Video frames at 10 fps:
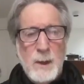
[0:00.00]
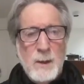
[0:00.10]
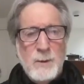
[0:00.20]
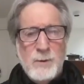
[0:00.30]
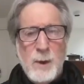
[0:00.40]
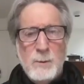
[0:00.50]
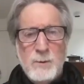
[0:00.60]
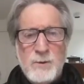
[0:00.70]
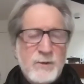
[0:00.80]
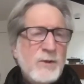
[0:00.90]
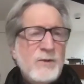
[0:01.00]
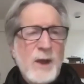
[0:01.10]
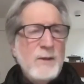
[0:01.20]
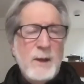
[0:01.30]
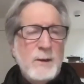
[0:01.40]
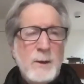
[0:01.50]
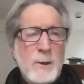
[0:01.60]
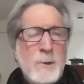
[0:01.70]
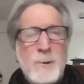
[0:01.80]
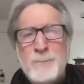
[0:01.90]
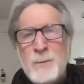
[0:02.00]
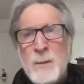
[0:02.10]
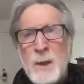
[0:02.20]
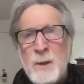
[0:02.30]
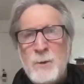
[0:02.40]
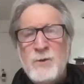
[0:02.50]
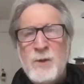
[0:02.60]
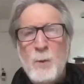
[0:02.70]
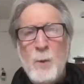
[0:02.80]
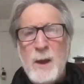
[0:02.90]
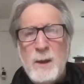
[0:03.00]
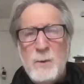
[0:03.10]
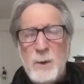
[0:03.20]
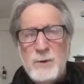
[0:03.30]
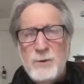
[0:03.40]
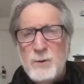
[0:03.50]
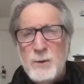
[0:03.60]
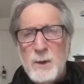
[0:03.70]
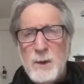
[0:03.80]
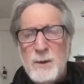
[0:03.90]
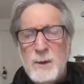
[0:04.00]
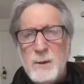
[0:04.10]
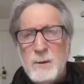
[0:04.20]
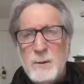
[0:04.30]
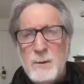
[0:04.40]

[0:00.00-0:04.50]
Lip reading: so just to say that there's some way in which the